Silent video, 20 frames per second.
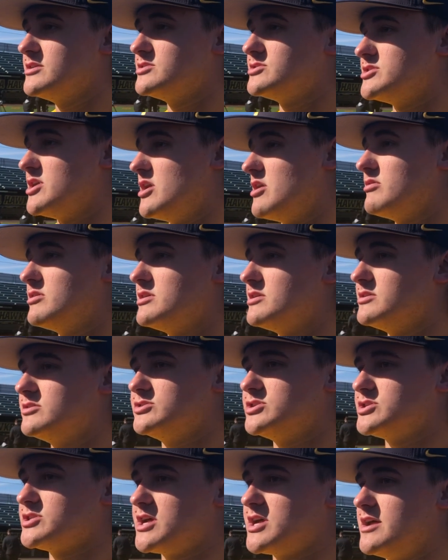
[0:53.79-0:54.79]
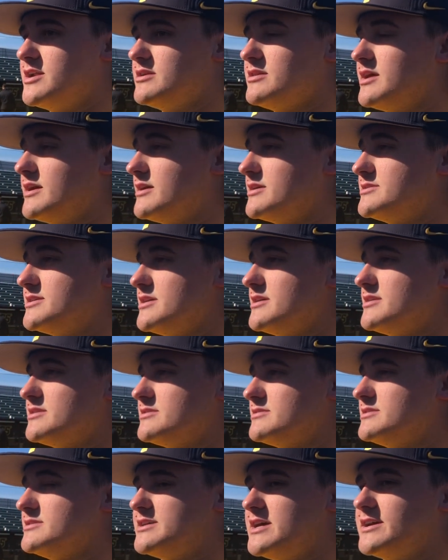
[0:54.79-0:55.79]
So just kind of, like I said,
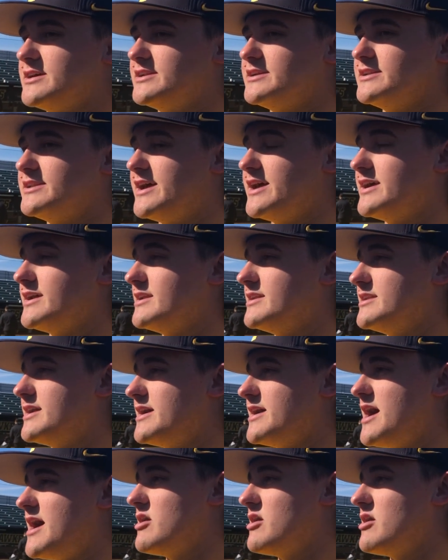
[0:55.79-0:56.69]
taking it day in and day